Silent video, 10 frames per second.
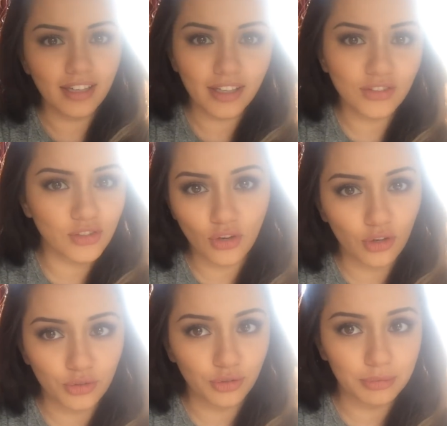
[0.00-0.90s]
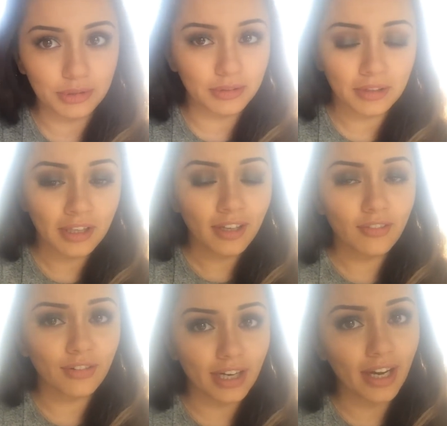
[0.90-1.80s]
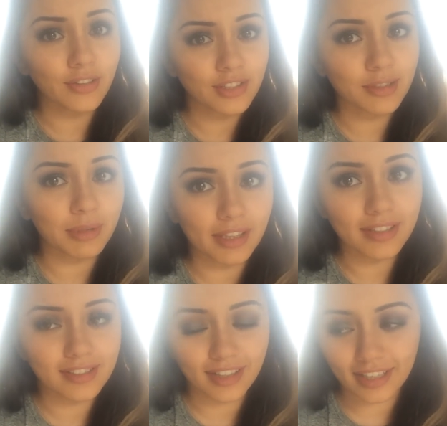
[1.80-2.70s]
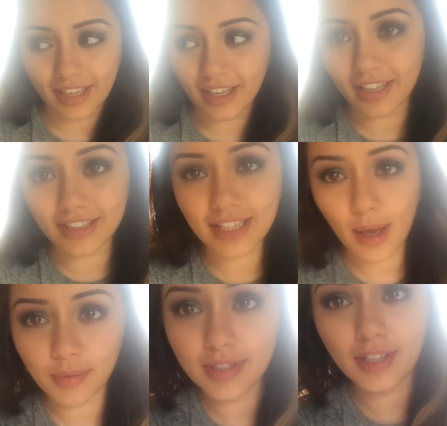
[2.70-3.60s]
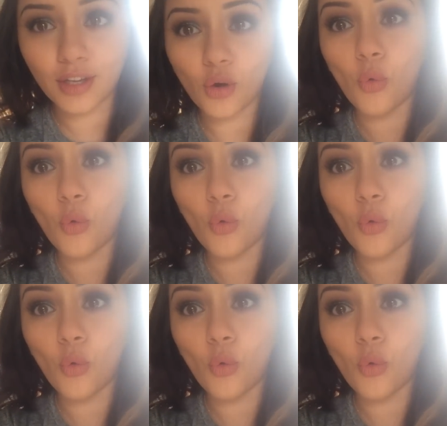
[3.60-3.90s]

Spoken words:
it's not normal for a house to be this sunny, and this happens like